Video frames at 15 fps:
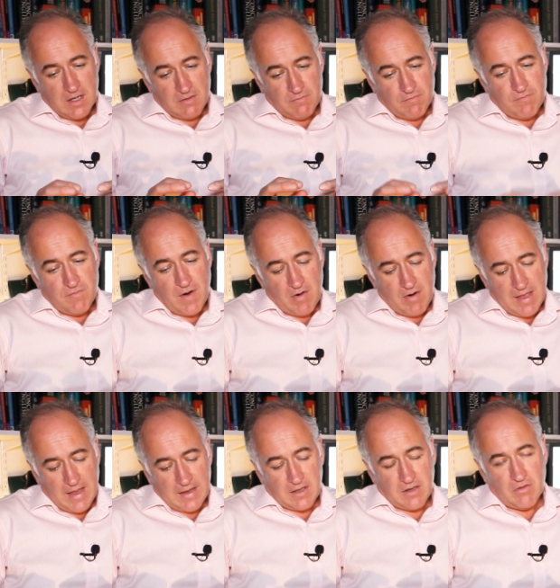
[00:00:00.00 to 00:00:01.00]
in very
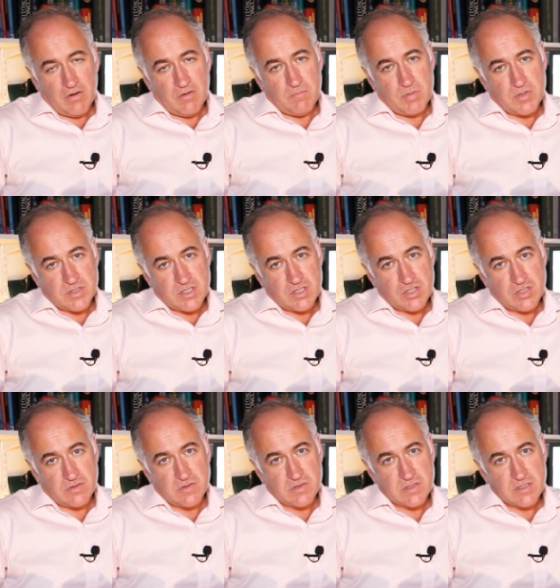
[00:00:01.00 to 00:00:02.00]
accurate
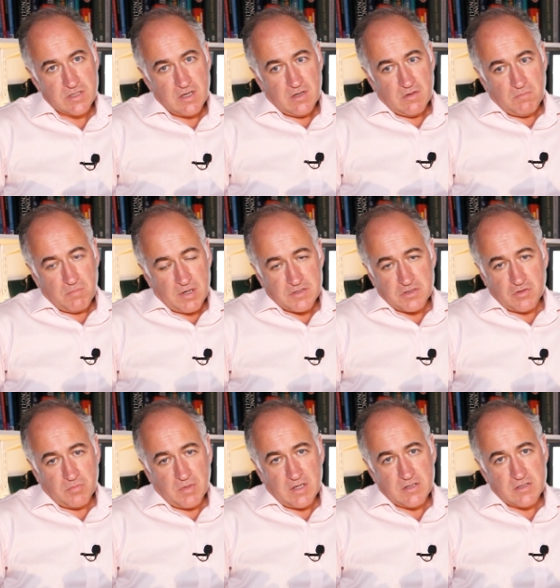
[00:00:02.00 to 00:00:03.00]
positions, plus
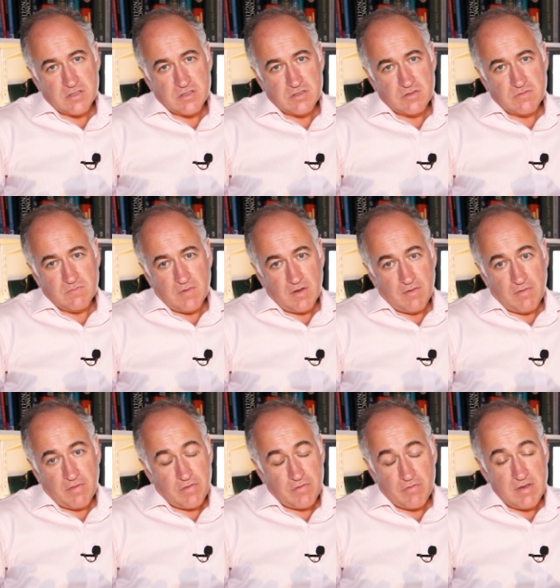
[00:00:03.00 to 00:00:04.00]
or minus
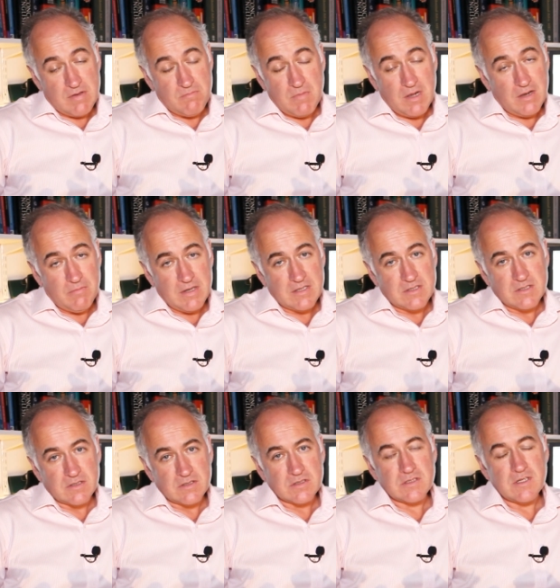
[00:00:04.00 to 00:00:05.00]
3
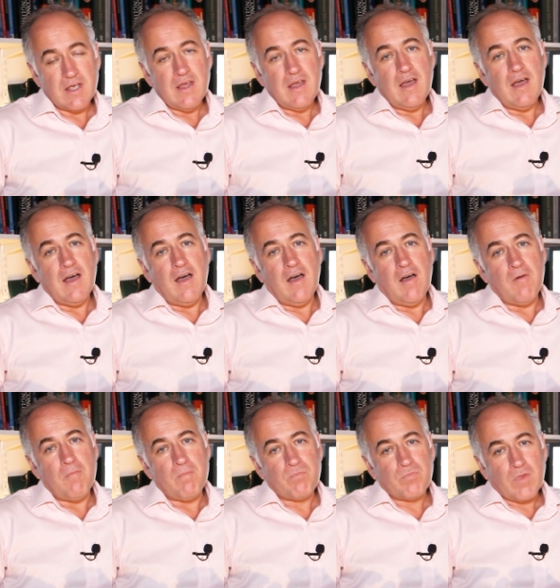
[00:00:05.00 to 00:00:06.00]
millimetres
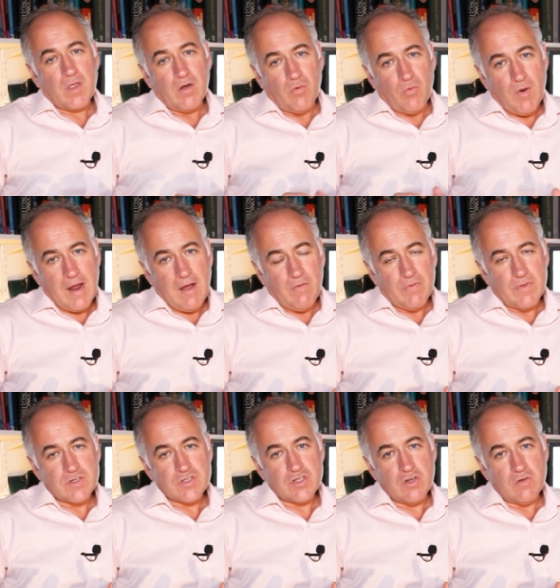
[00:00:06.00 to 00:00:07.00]
around
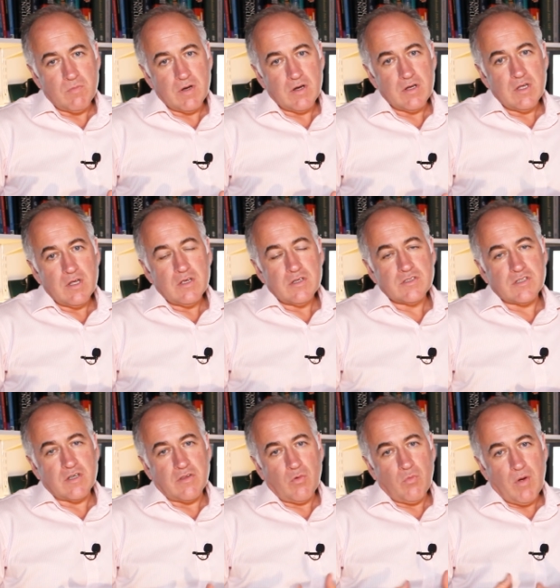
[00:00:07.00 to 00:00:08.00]
the tumour,
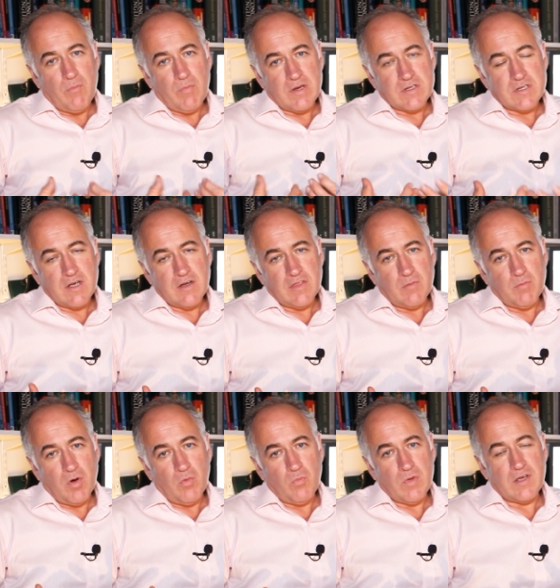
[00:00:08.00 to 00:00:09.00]
so that when we turn them
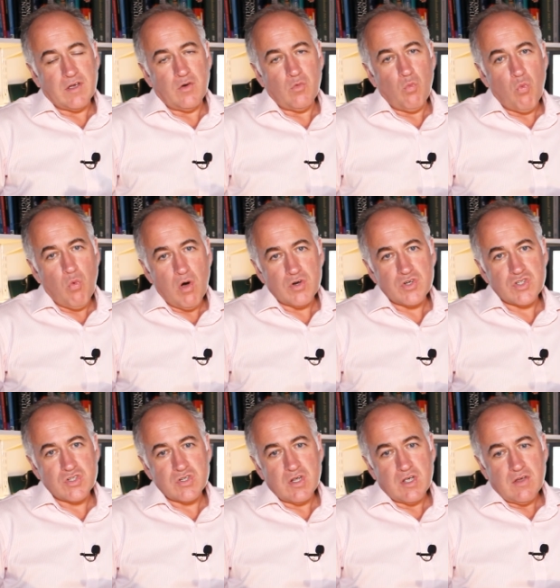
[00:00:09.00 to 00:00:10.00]
on we can
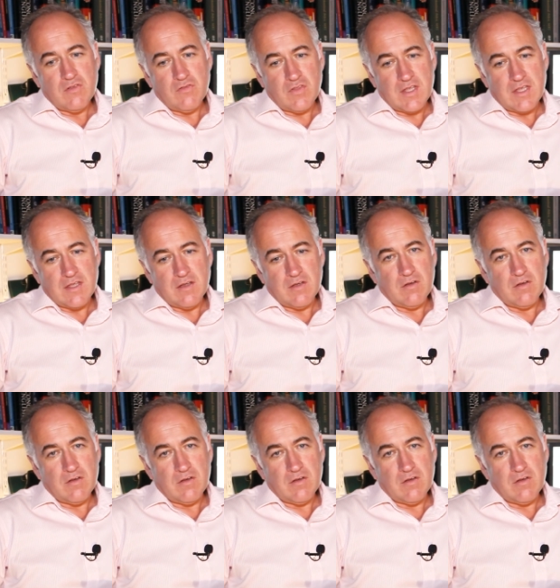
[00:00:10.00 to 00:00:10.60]
watch the